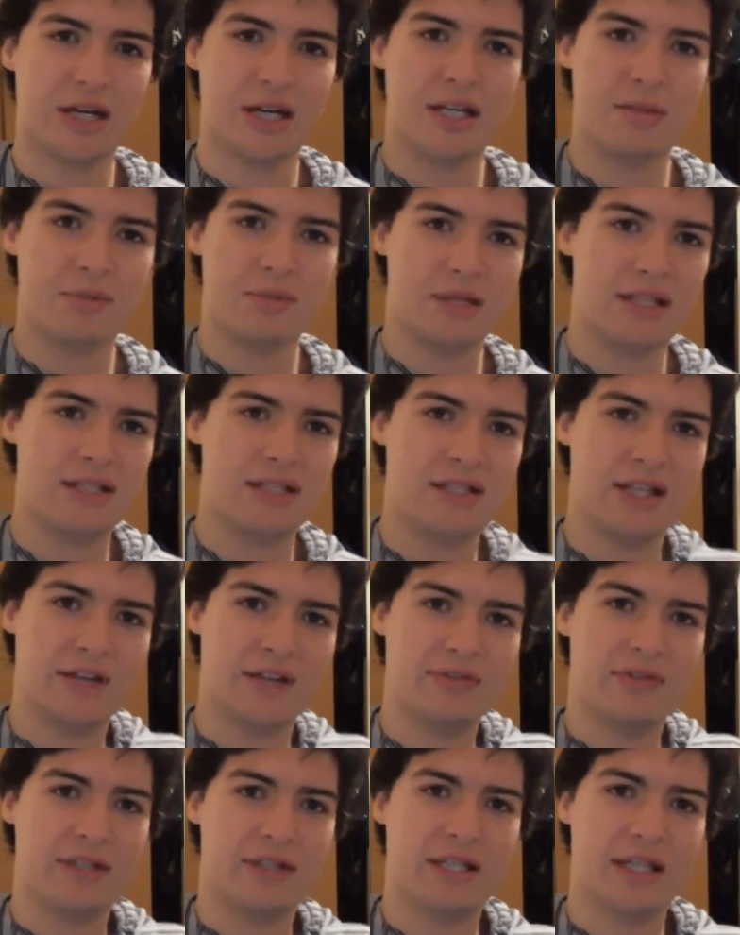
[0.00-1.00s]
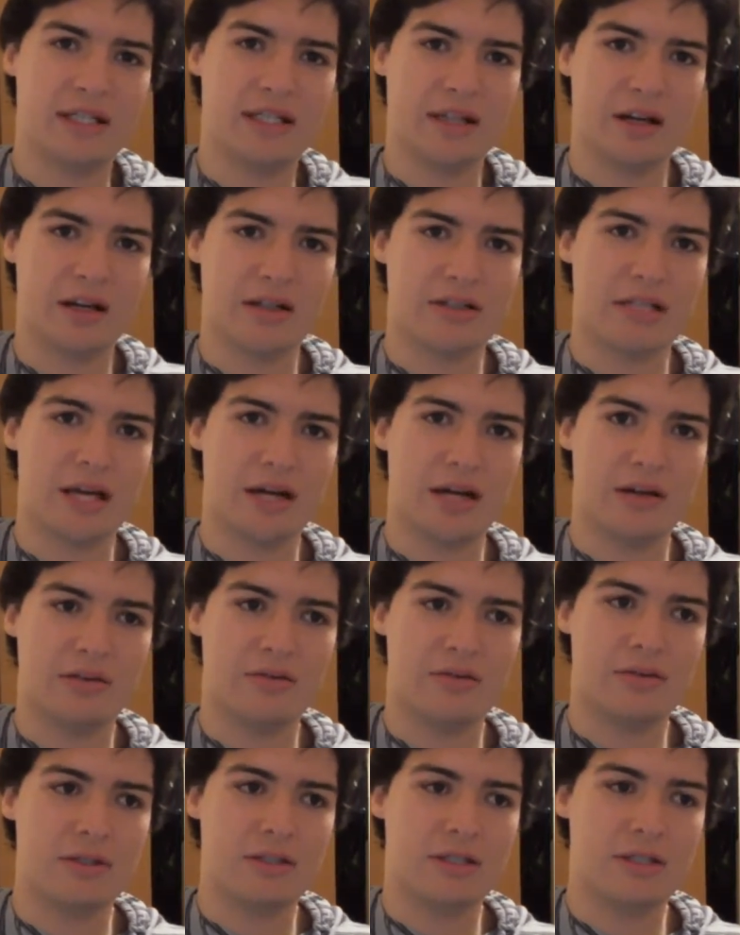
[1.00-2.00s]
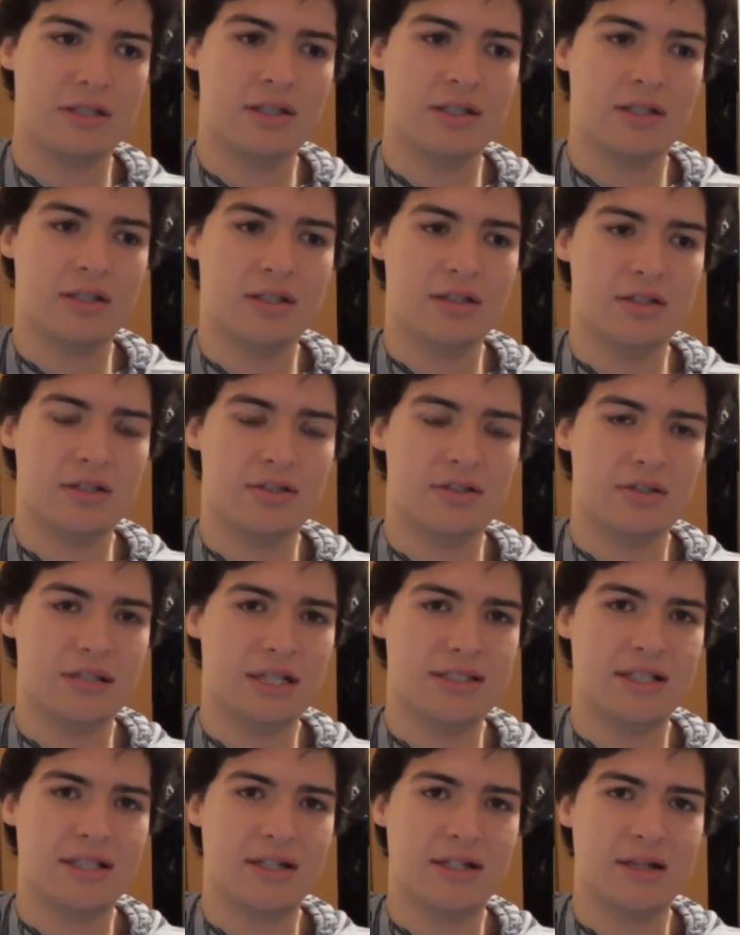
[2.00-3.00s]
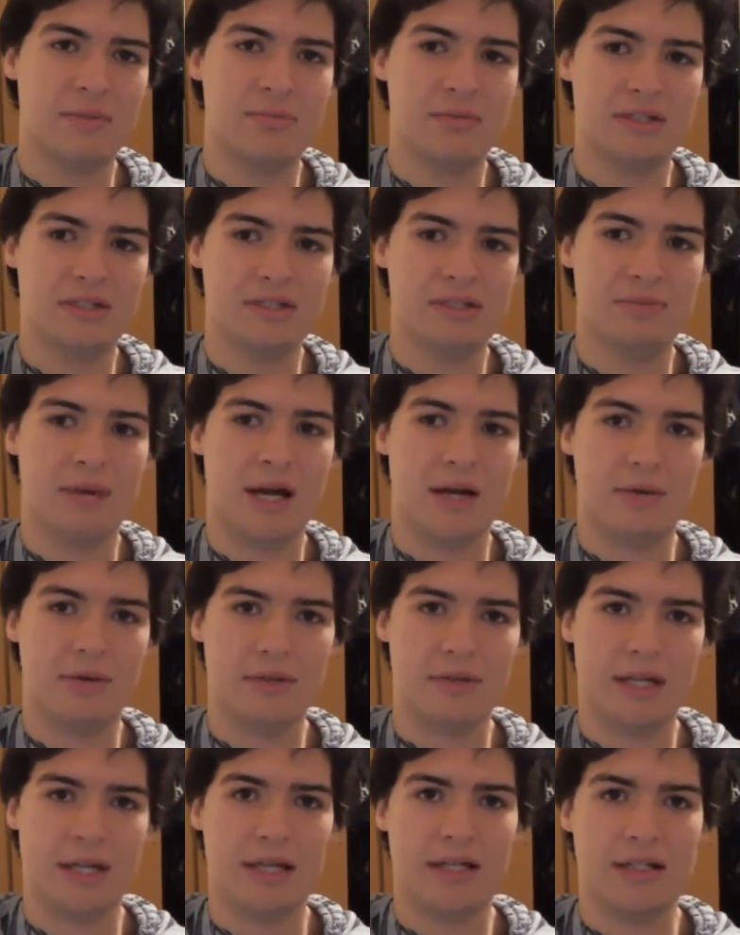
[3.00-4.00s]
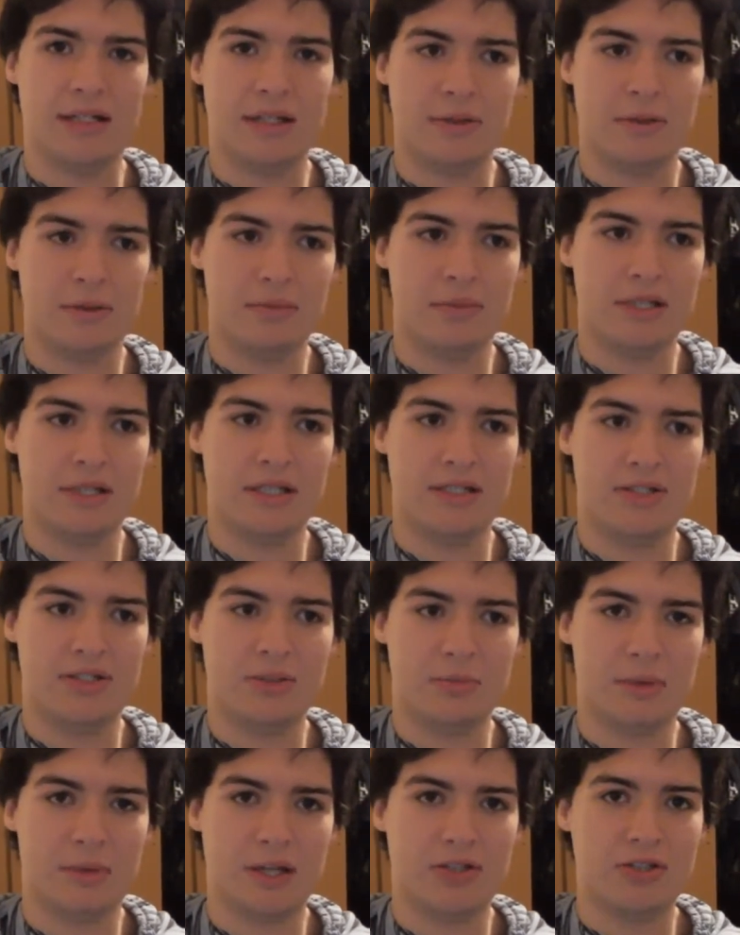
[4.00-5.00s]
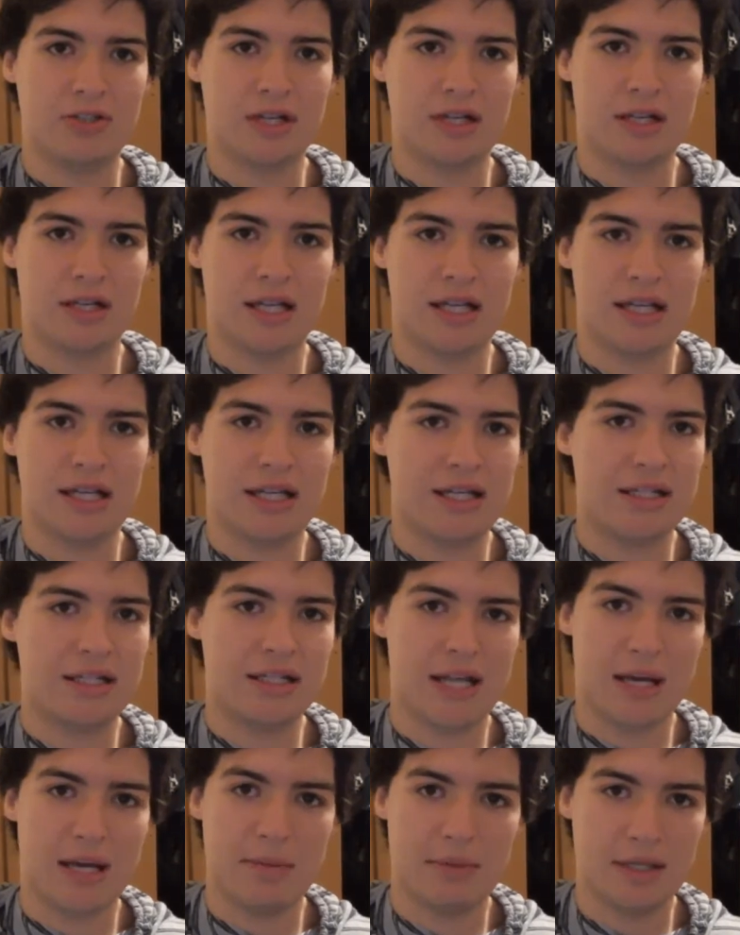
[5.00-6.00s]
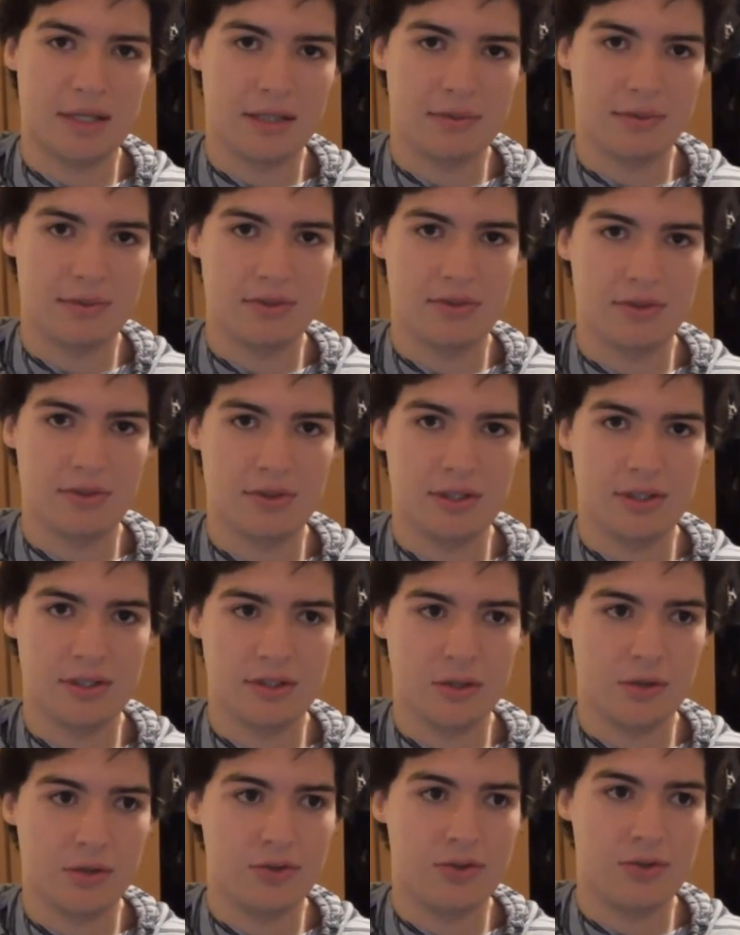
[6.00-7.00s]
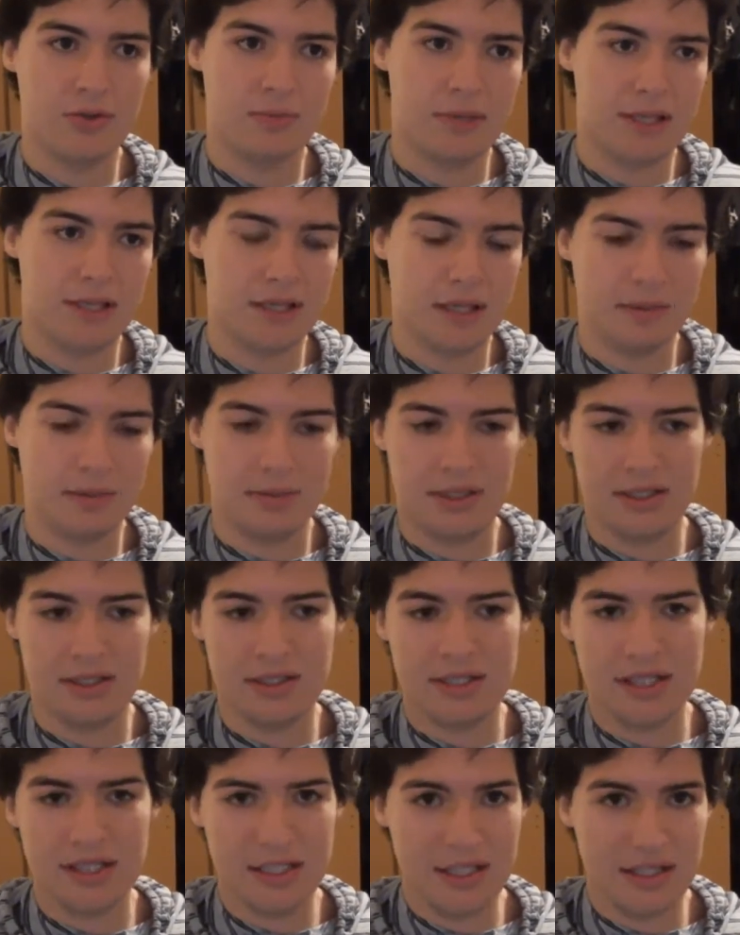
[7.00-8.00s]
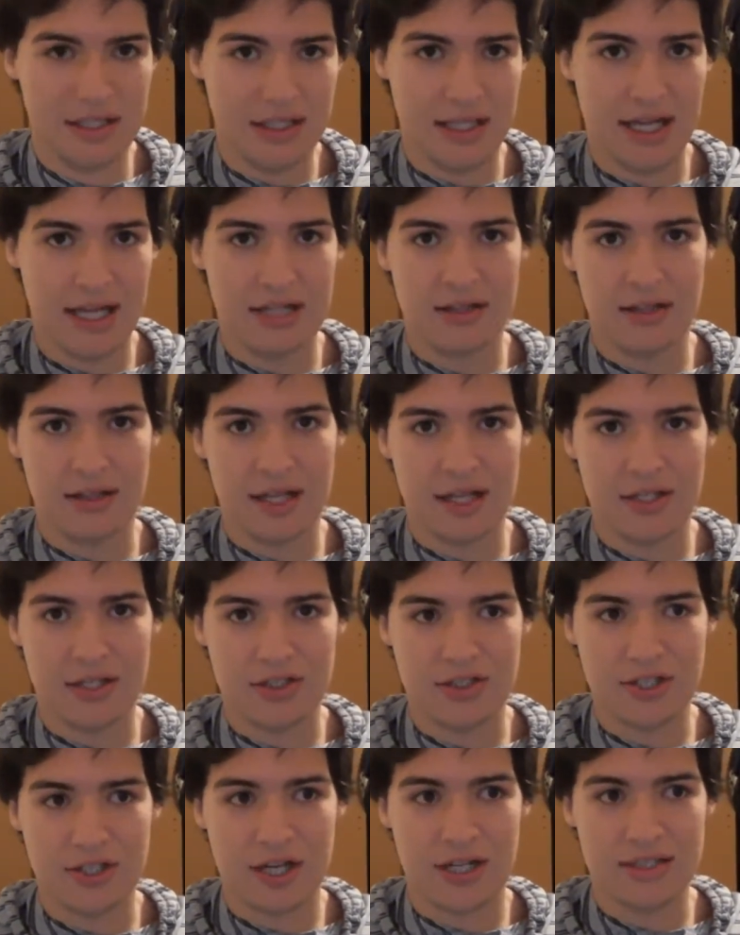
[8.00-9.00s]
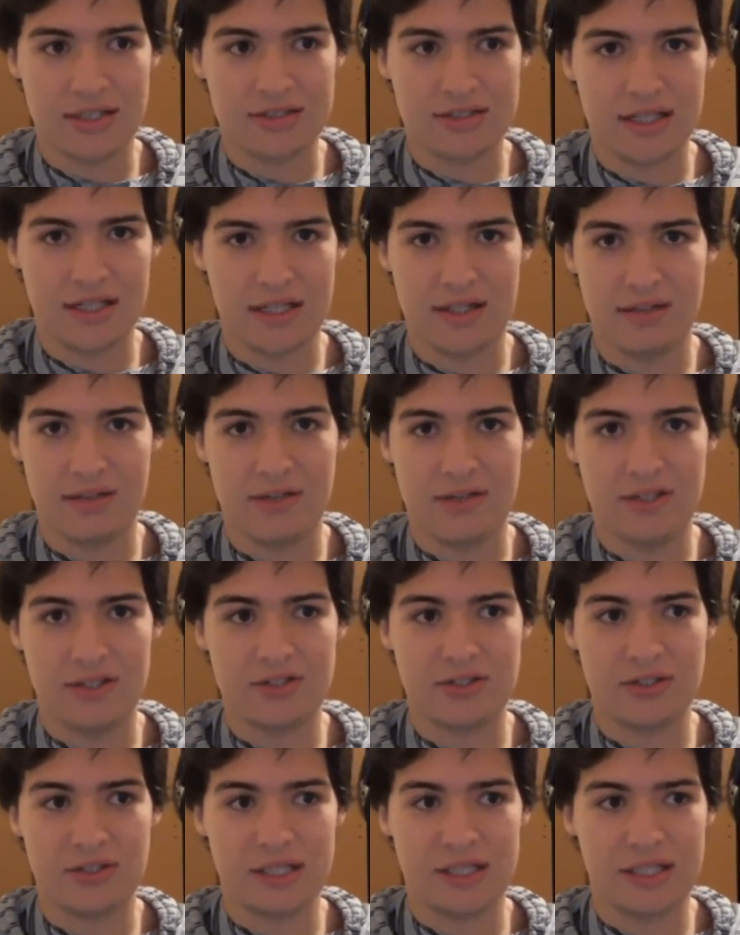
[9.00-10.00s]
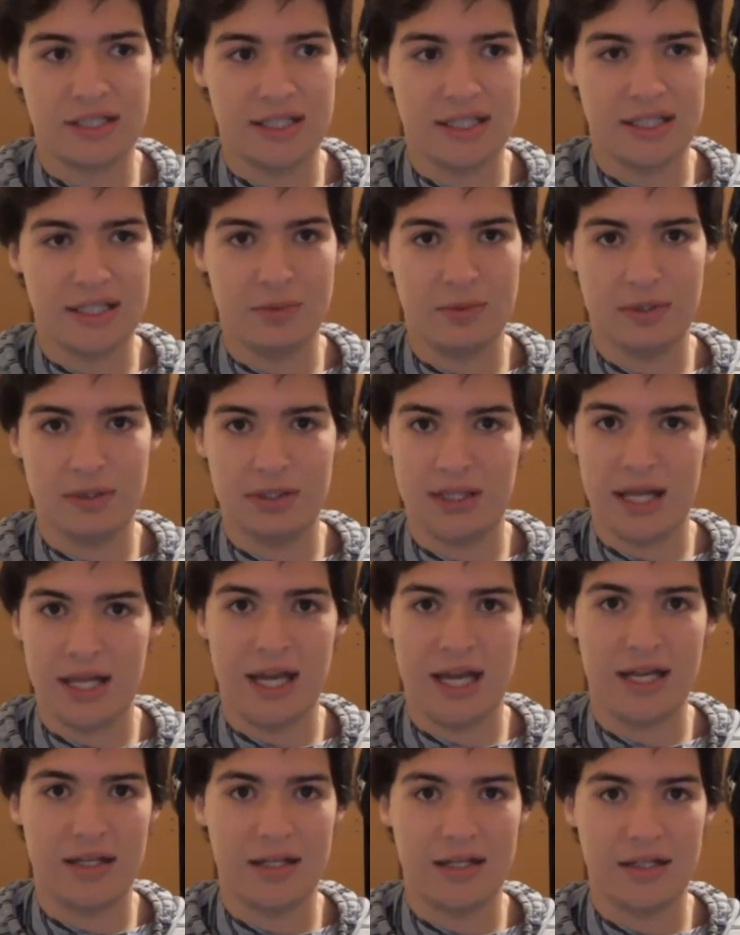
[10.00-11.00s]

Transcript: but he'd definitely get knocked out. So that's how this battle would end. It would be Superman trying to land a hit, not being able to do it. Goku being able to land a lot of shots, and eventually he would land